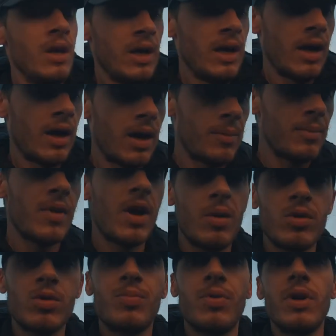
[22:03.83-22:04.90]
That
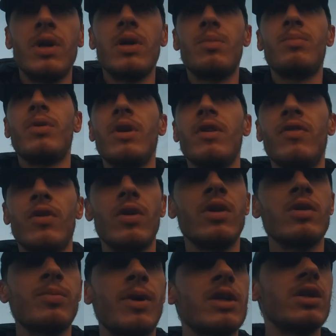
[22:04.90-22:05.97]
was pretty fun,
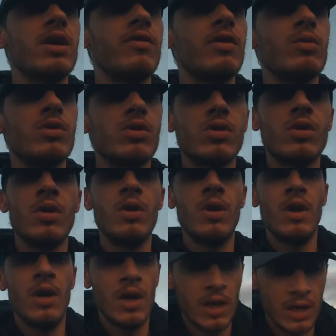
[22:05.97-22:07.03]
especially if it was,
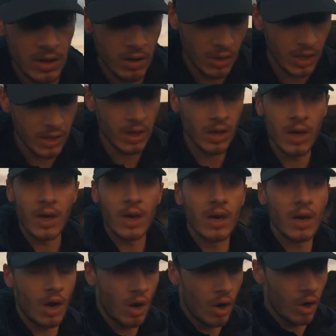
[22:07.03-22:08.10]
you know, like a
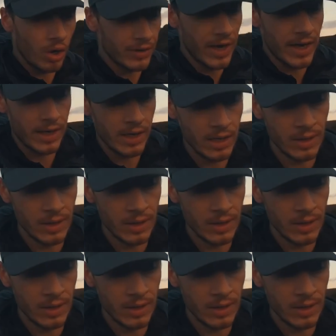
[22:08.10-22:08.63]
hot day.